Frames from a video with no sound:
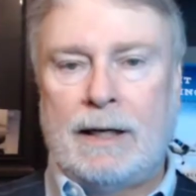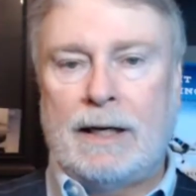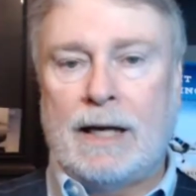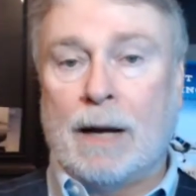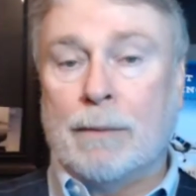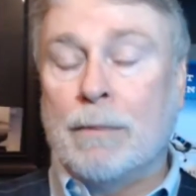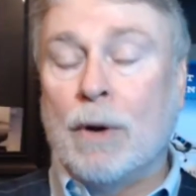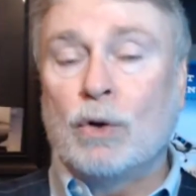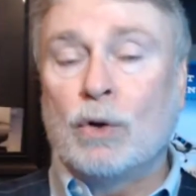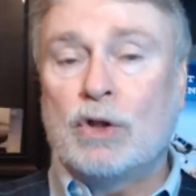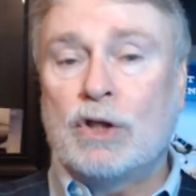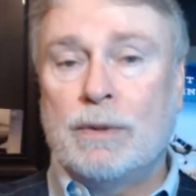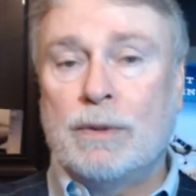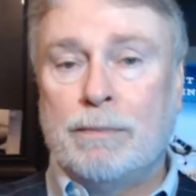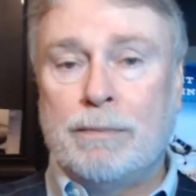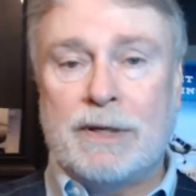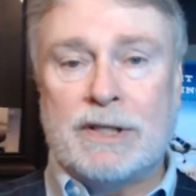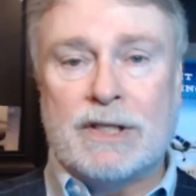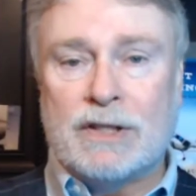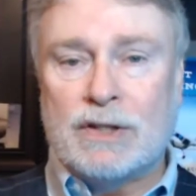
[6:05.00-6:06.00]
Now,
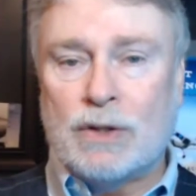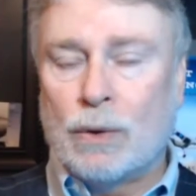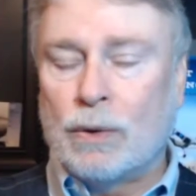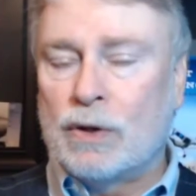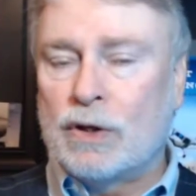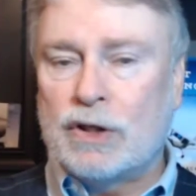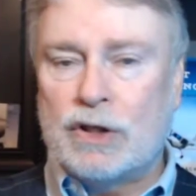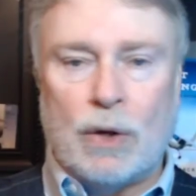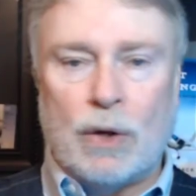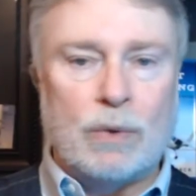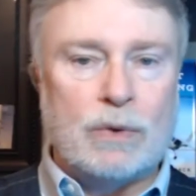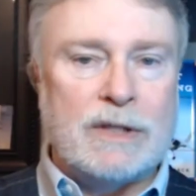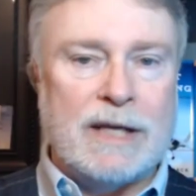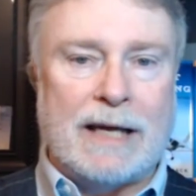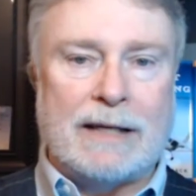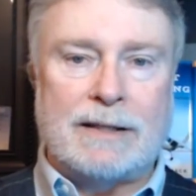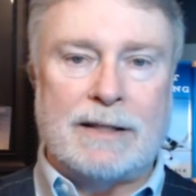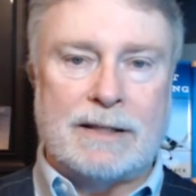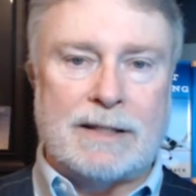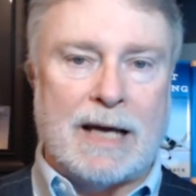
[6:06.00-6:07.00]
most business owners don't
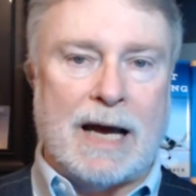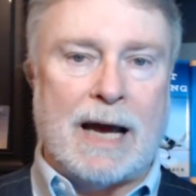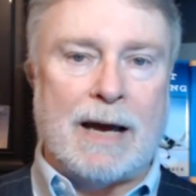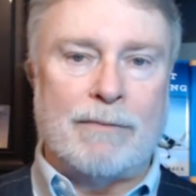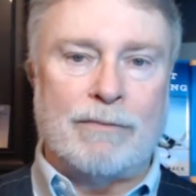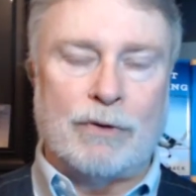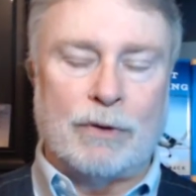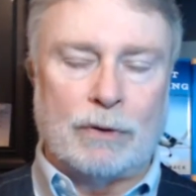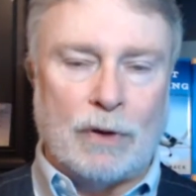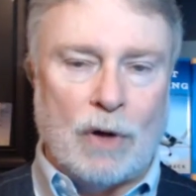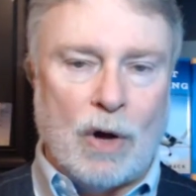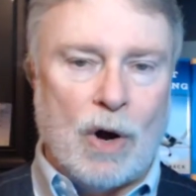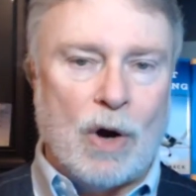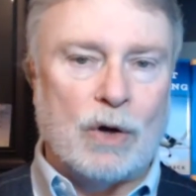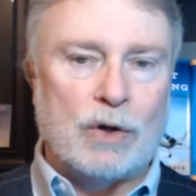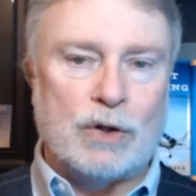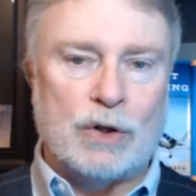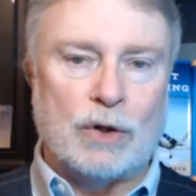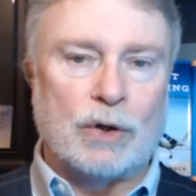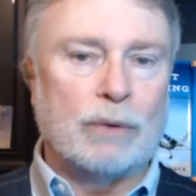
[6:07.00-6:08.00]
take the time for
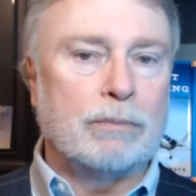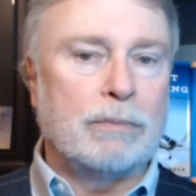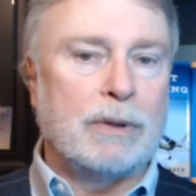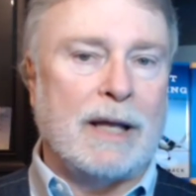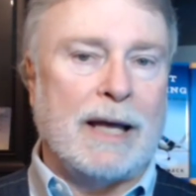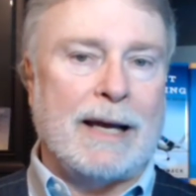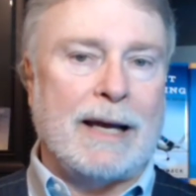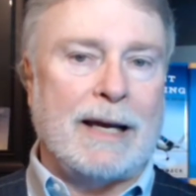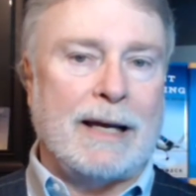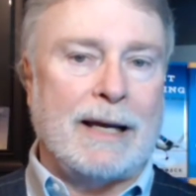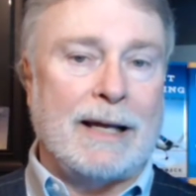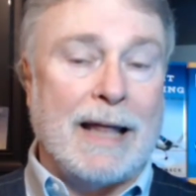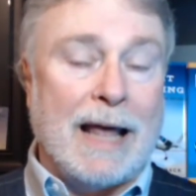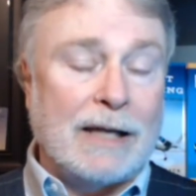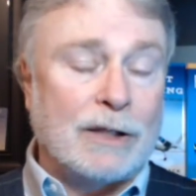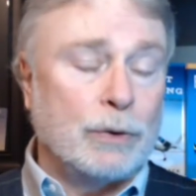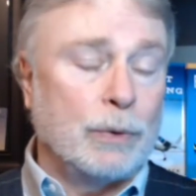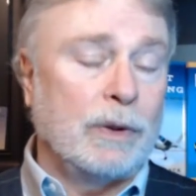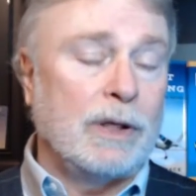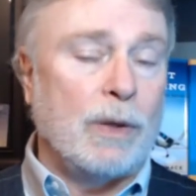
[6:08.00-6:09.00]
long-term planning, and
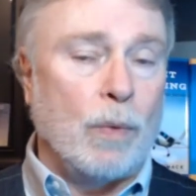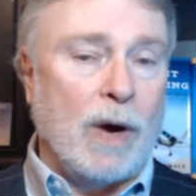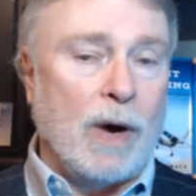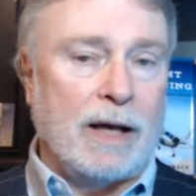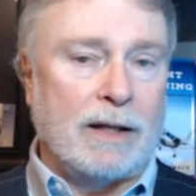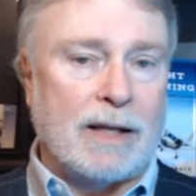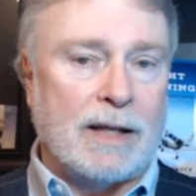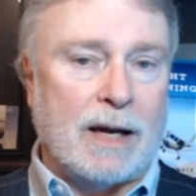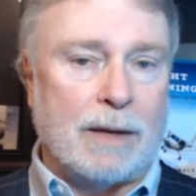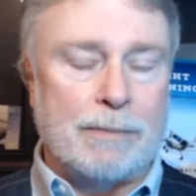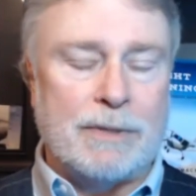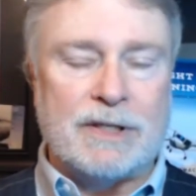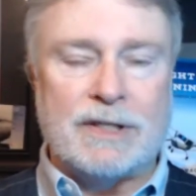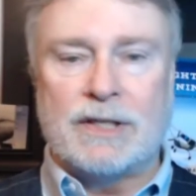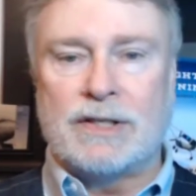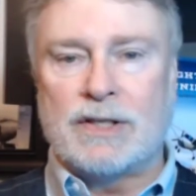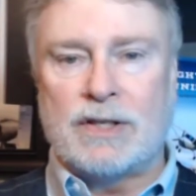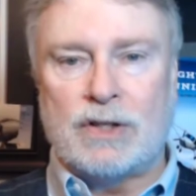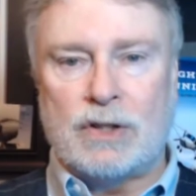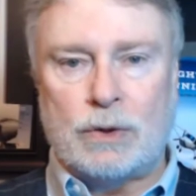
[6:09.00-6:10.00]
that's really why a lot of
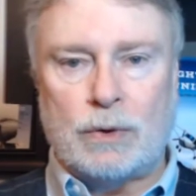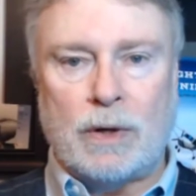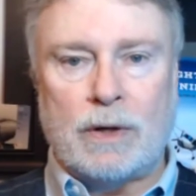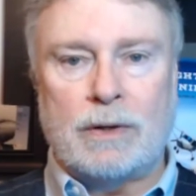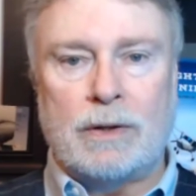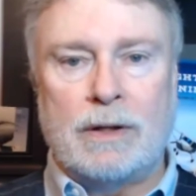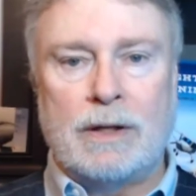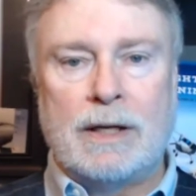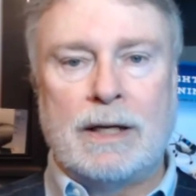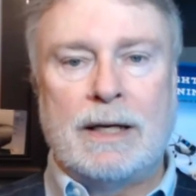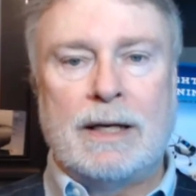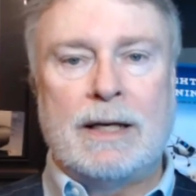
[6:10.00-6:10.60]
businesses struggle.